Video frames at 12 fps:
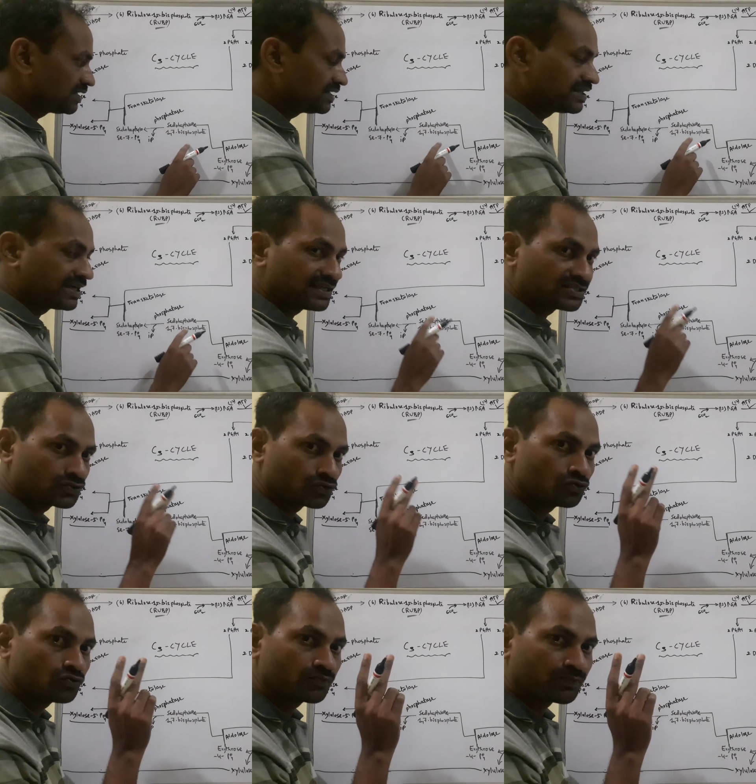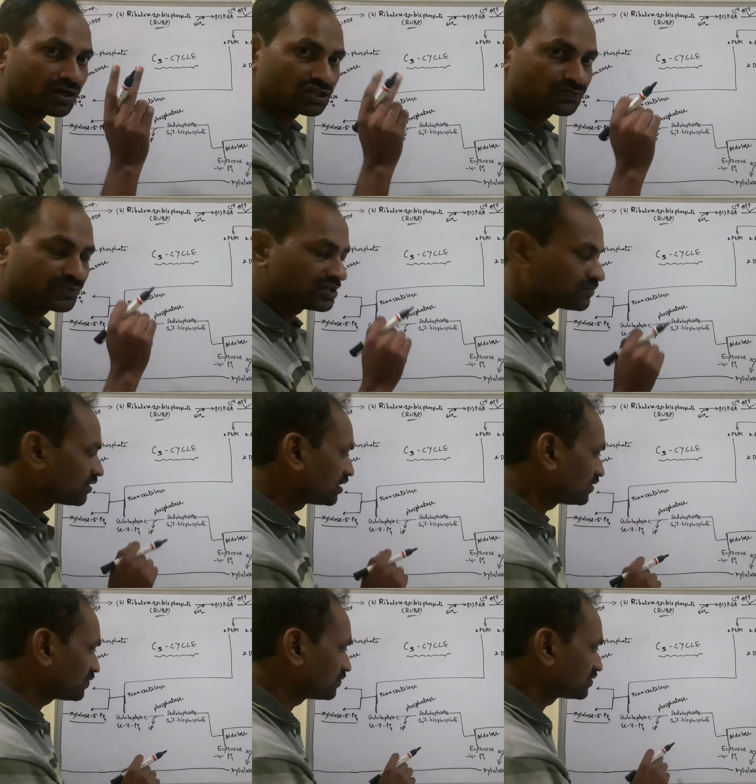it has 2 phosphate
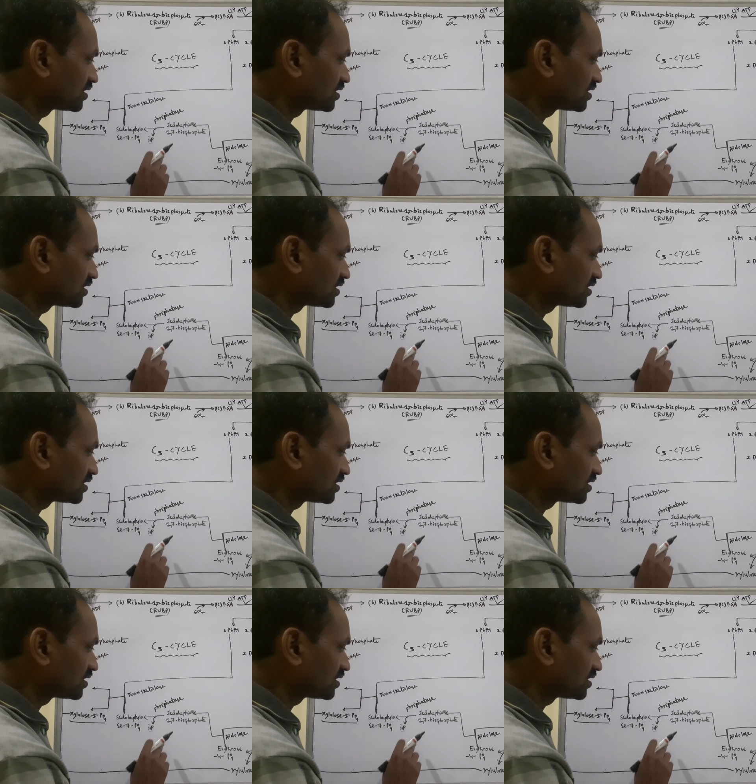molecules,